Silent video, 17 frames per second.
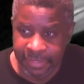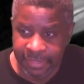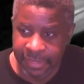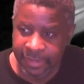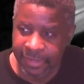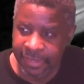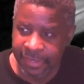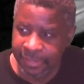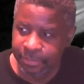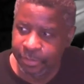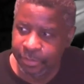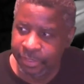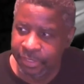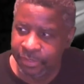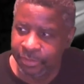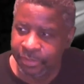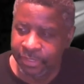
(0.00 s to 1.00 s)
Okay, that's pretty
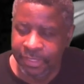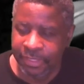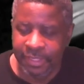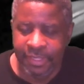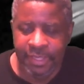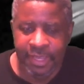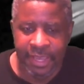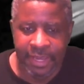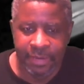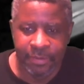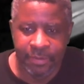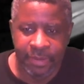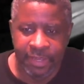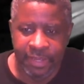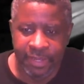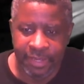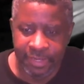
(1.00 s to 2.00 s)
cool.
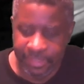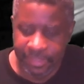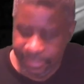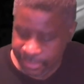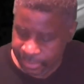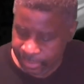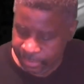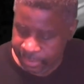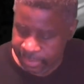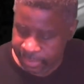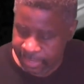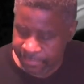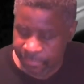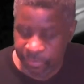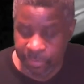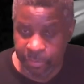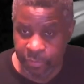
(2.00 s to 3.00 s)
Anyway, so just have
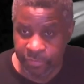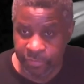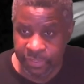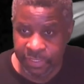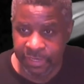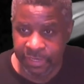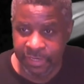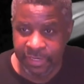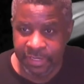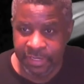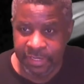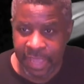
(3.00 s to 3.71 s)
three movies here,